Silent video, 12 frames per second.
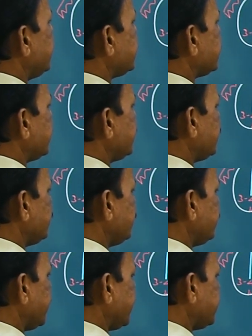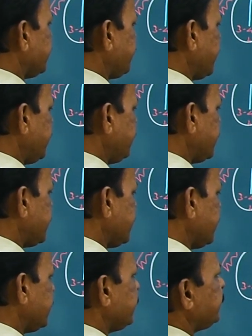is continue as a
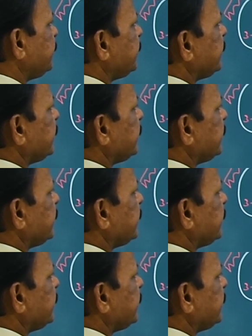perimetrium